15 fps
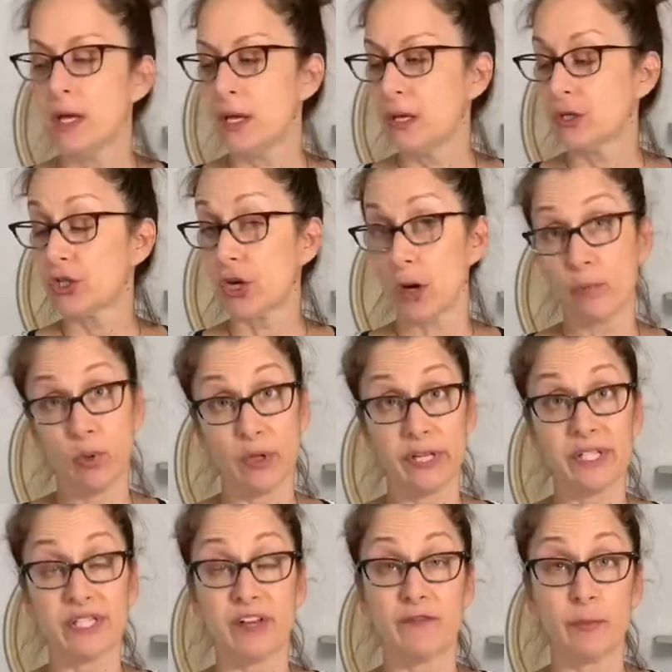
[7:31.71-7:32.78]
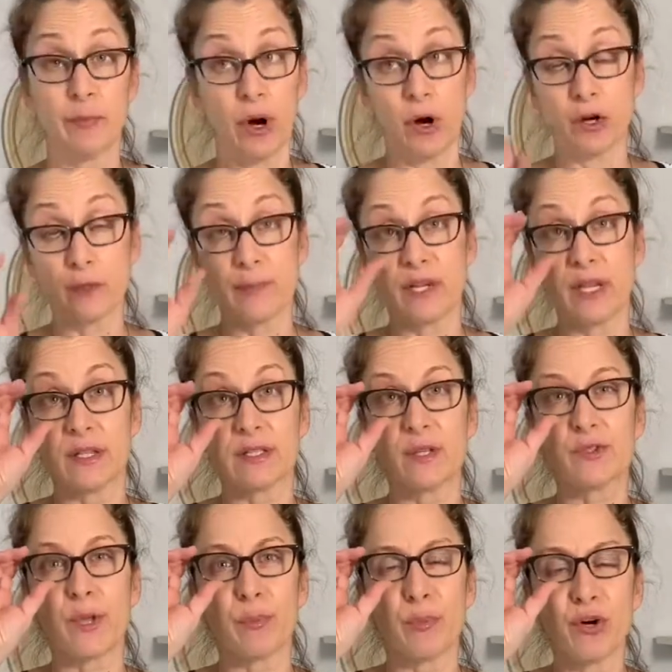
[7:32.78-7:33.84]
start pulling stuff apart, because there's
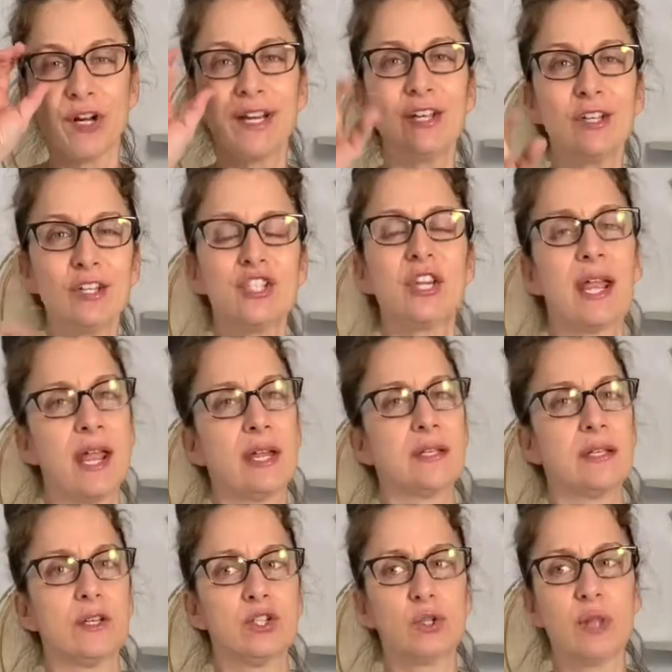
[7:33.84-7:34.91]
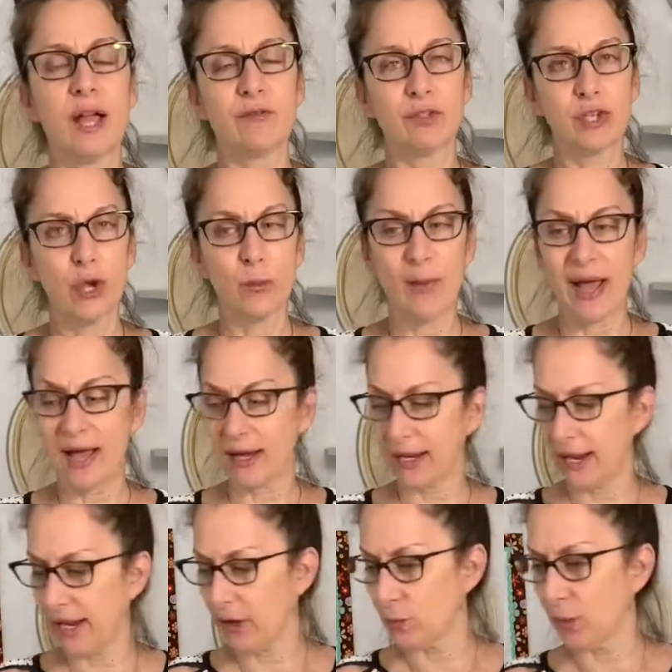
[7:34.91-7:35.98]
a pretty good chance that you'll have to go back
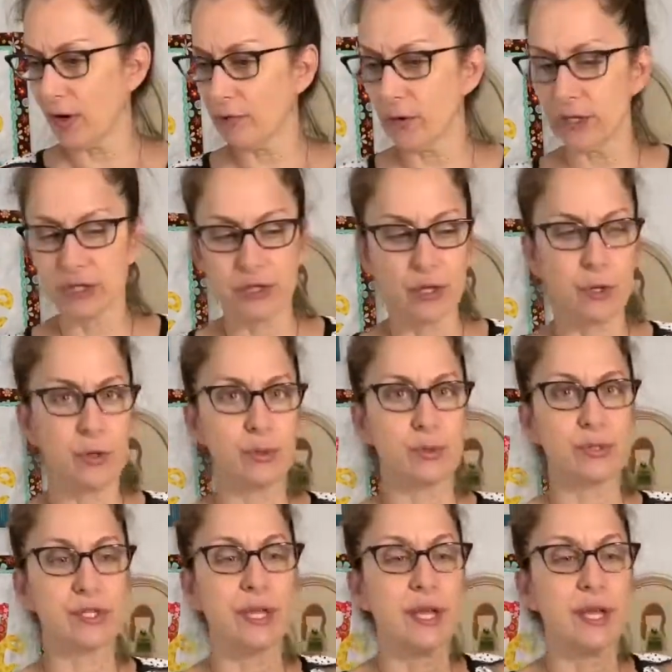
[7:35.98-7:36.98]
and reference those